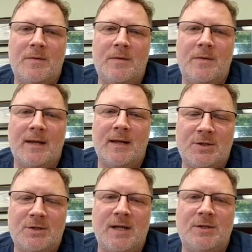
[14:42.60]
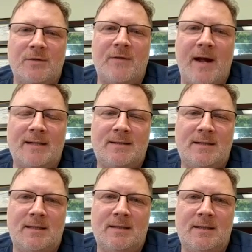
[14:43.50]
the legislature finds
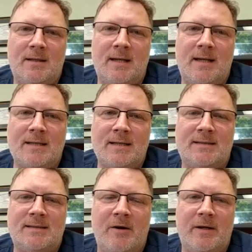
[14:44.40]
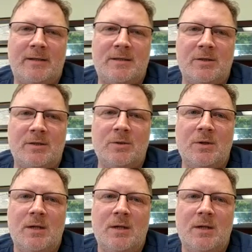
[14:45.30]
it necessary to